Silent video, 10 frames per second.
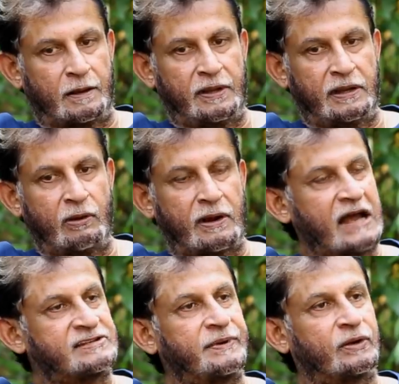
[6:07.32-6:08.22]
Kabir never
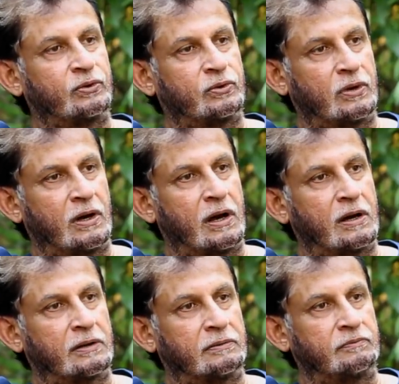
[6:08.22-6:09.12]
asked me
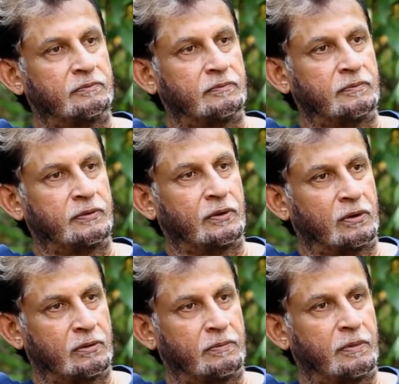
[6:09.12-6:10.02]
to, you
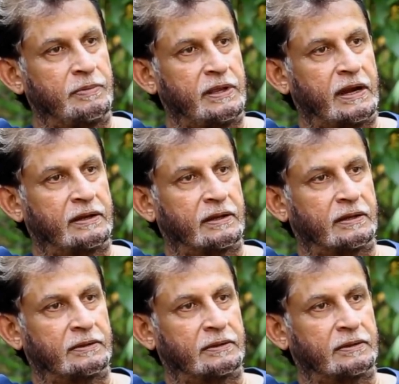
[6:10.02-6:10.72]
know, be at